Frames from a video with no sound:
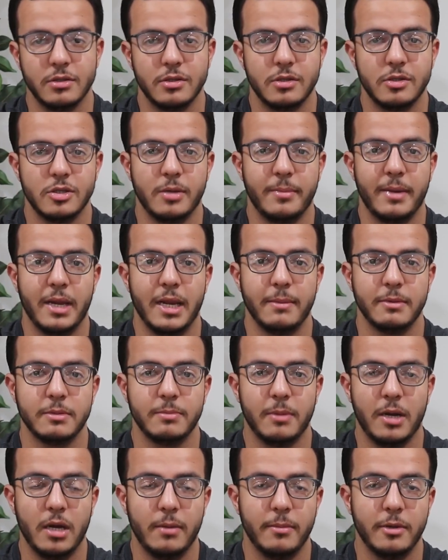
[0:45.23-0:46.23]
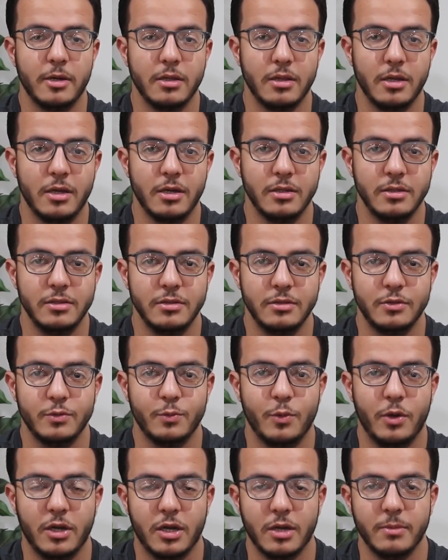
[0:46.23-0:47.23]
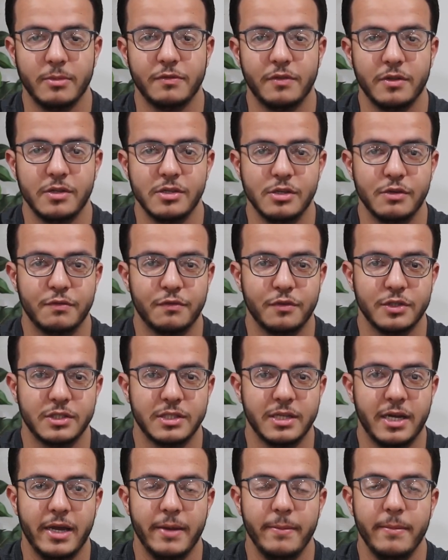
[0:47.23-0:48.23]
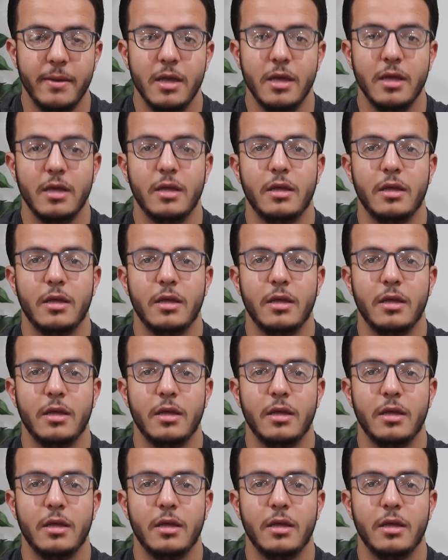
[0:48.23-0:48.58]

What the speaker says: So my name is Muhammad Hilal. Welcome if this is your first time.